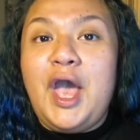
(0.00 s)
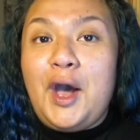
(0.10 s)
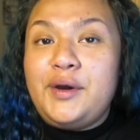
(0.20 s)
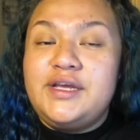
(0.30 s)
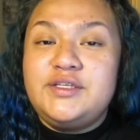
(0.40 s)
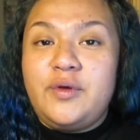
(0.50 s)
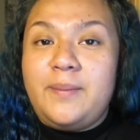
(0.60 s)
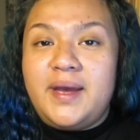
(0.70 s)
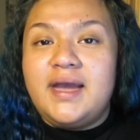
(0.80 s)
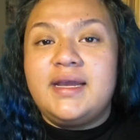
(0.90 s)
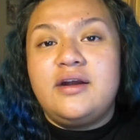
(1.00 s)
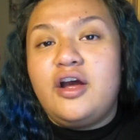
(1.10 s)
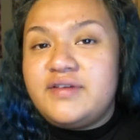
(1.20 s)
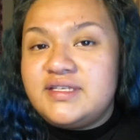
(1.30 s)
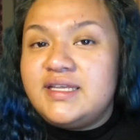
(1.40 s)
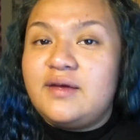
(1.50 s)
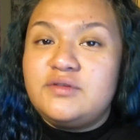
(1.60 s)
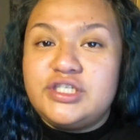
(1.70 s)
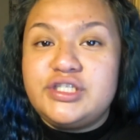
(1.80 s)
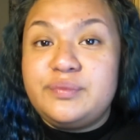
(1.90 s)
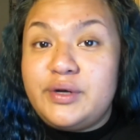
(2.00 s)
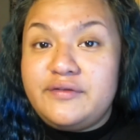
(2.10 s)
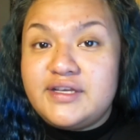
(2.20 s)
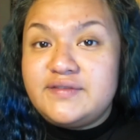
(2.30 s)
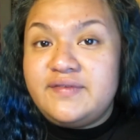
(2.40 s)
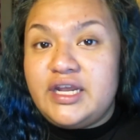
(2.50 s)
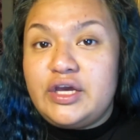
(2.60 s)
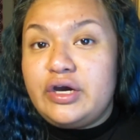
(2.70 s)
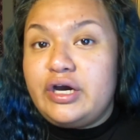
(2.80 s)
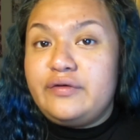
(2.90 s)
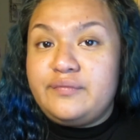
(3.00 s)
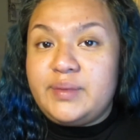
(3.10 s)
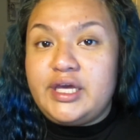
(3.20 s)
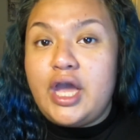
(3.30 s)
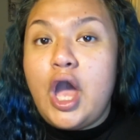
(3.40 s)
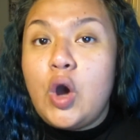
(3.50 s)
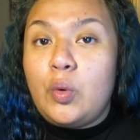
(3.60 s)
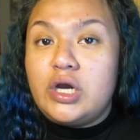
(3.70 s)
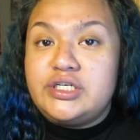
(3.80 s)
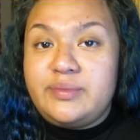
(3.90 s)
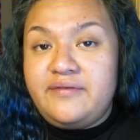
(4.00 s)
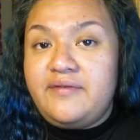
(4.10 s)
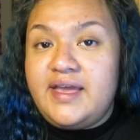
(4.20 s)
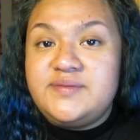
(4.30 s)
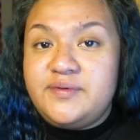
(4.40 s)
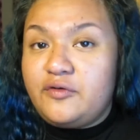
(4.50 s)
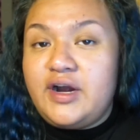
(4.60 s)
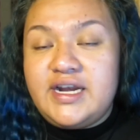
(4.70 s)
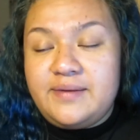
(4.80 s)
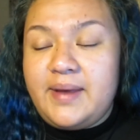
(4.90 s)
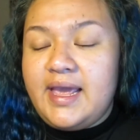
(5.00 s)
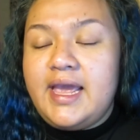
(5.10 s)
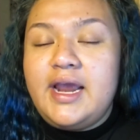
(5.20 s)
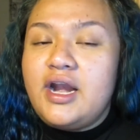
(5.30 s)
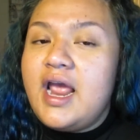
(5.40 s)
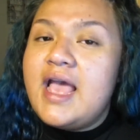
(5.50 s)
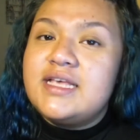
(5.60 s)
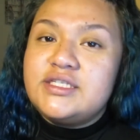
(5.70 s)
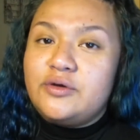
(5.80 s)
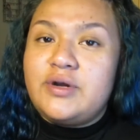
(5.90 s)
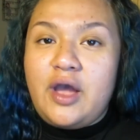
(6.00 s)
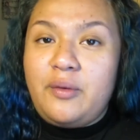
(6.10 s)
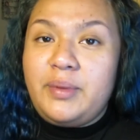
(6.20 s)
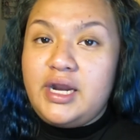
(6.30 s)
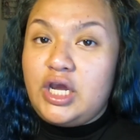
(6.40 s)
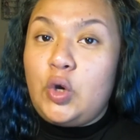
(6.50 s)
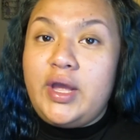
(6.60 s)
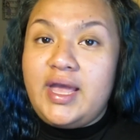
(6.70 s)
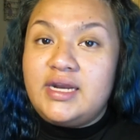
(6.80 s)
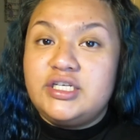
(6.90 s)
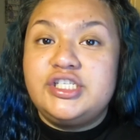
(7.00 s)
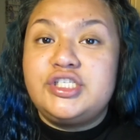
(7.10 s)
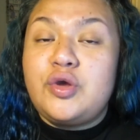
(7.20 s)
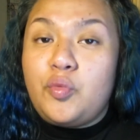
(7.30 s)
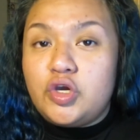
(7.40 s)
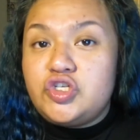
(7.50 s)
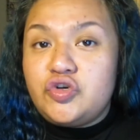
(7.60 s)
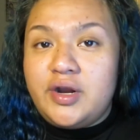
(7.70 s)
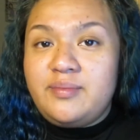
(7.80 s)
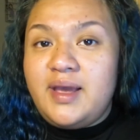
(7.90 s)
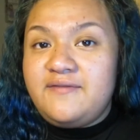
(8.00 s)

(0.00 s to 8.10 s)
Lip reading: Okay, so I'm back, and obviously that was just the previous video of me washing my face before I did my hair. So now I'm gonna go ahead and just moisturize my